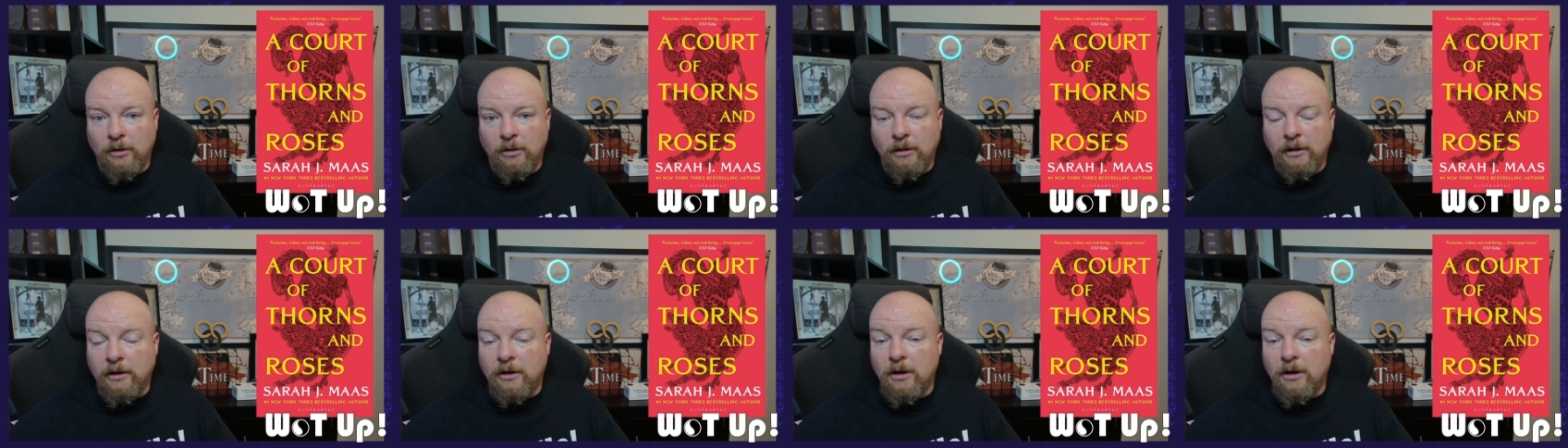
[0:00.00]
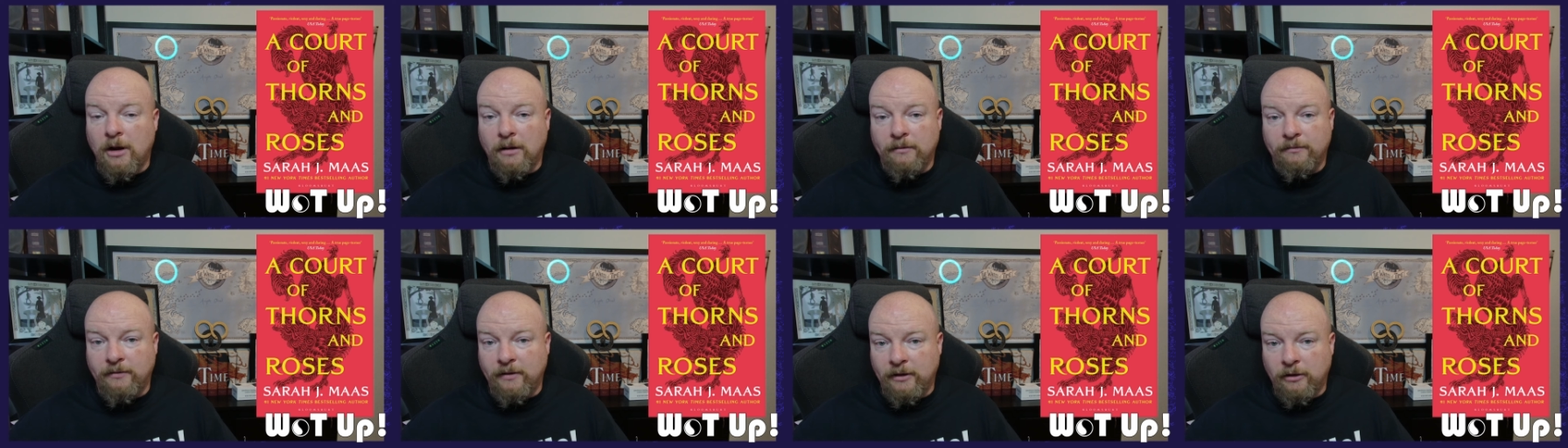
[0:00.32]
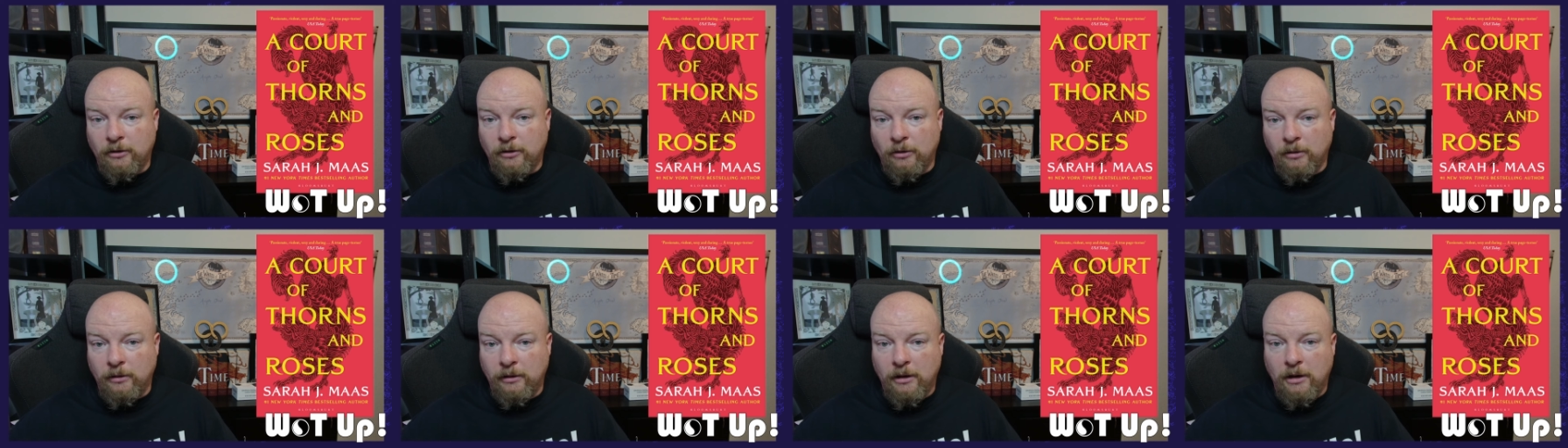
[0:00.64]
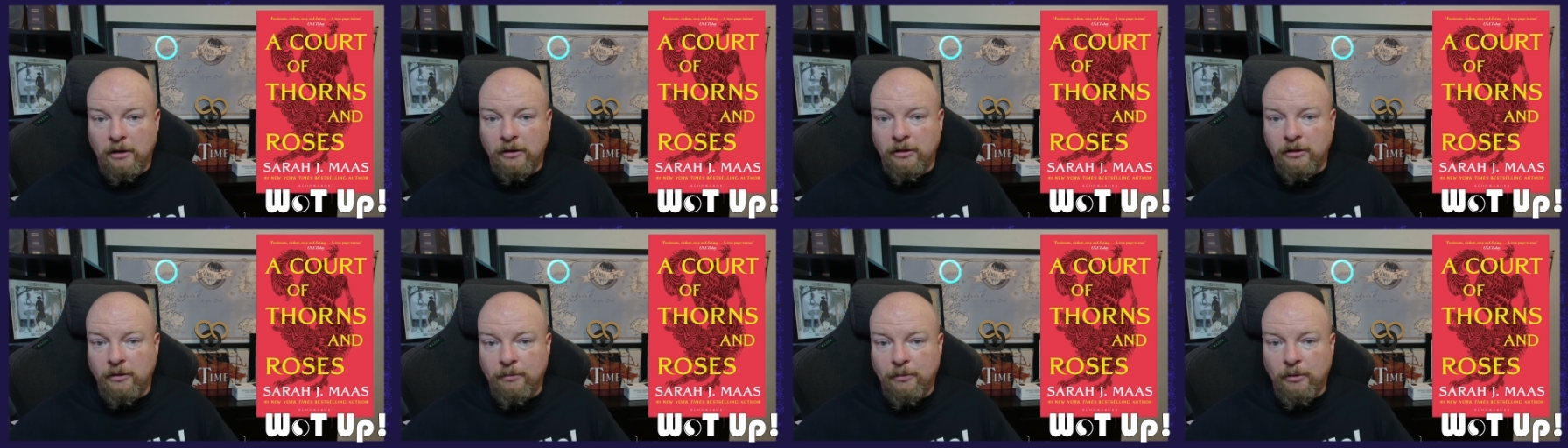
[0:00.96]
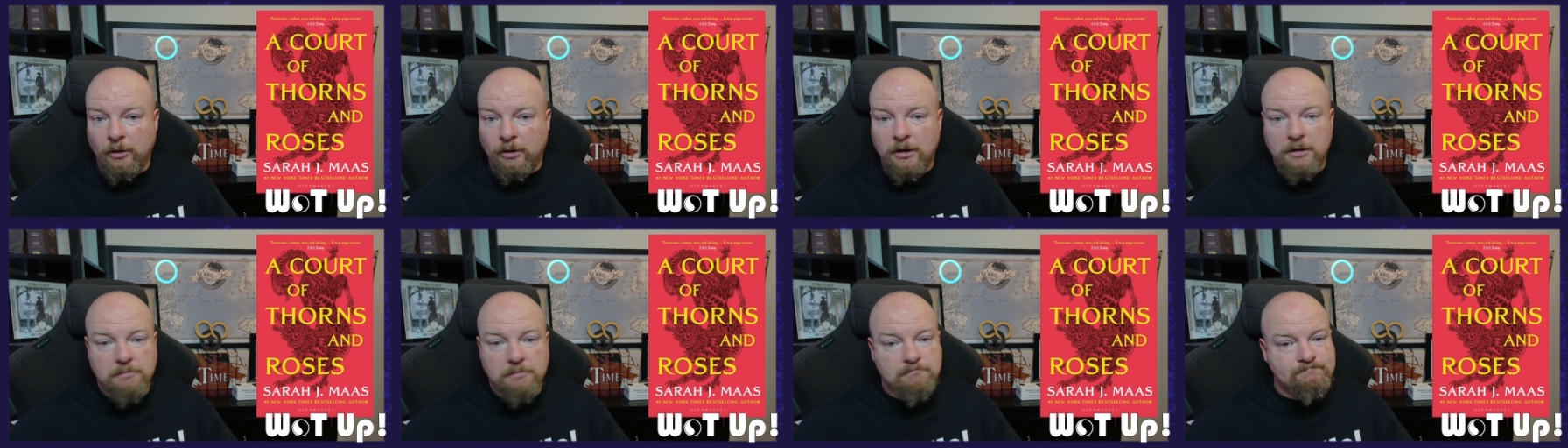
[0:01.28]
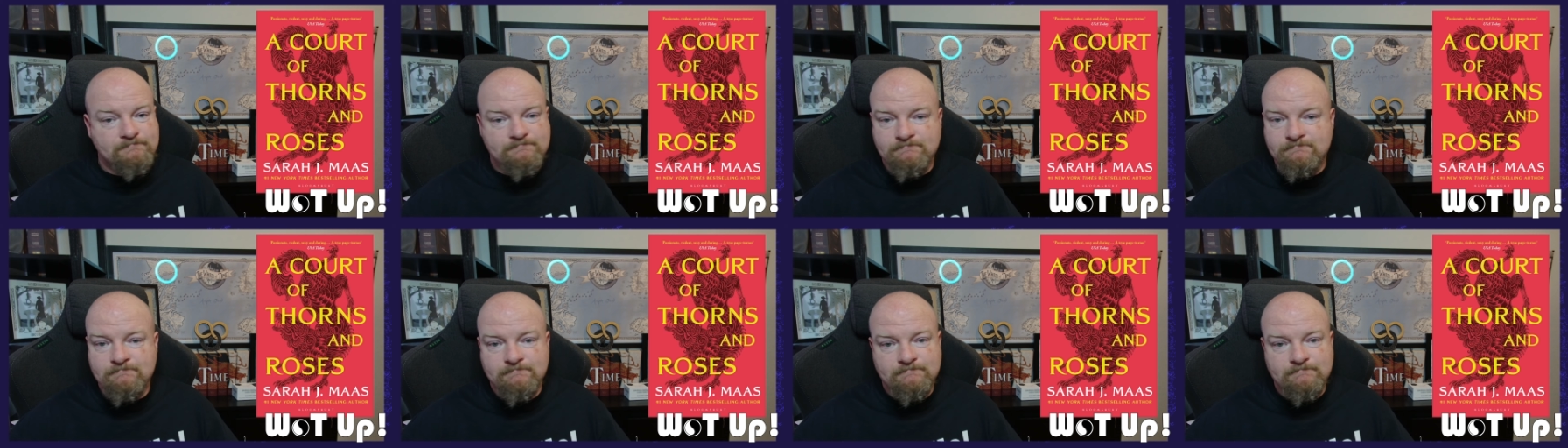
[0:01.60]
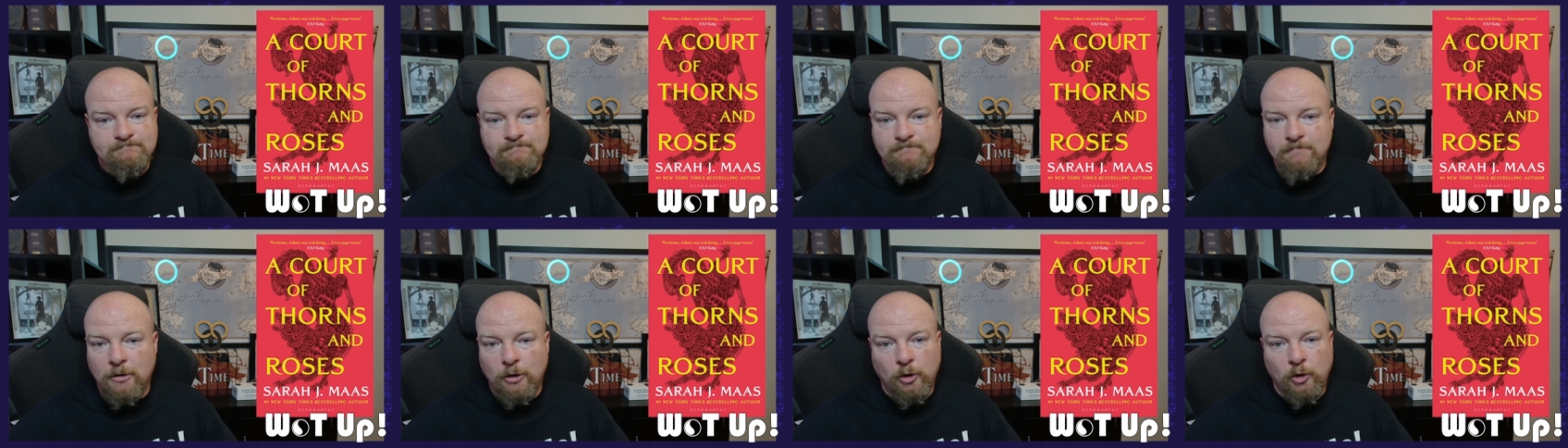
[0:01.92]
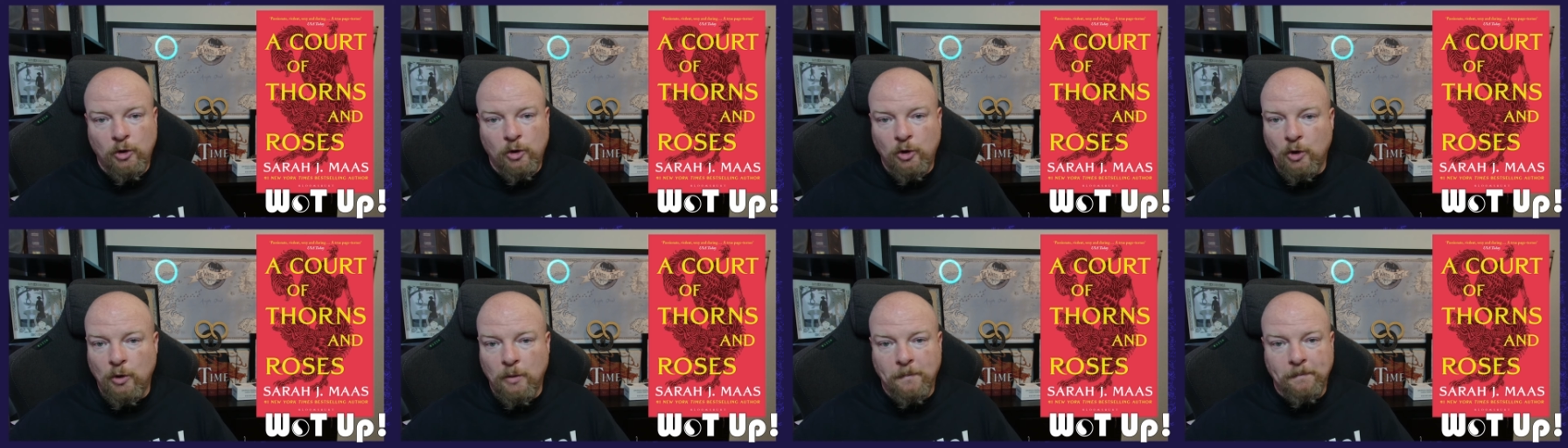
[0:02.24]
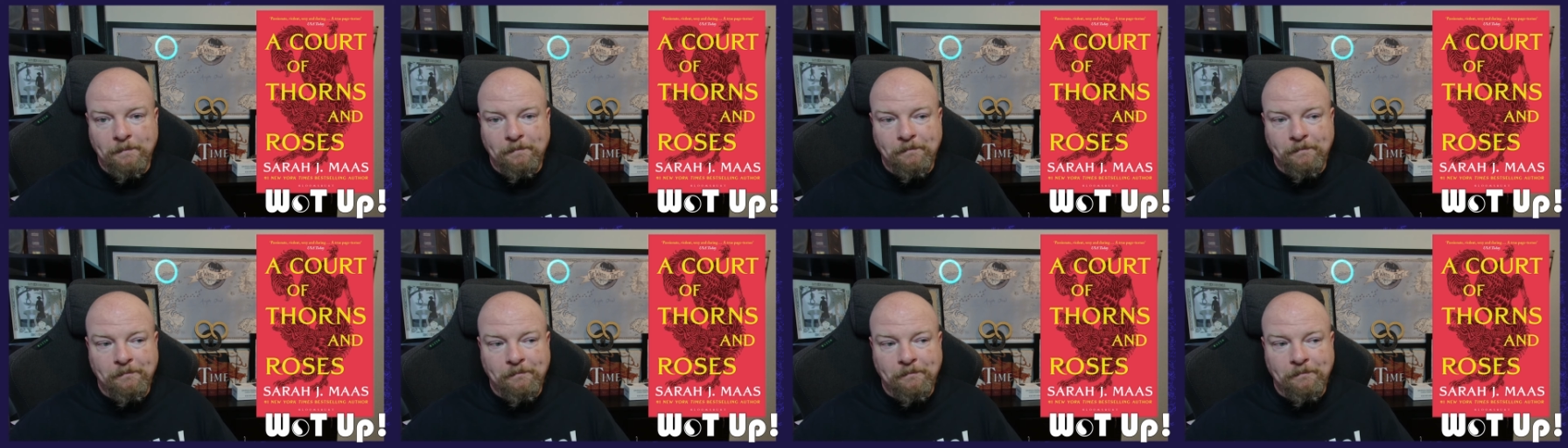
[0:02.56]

and conflict earlier on in the book. Nope.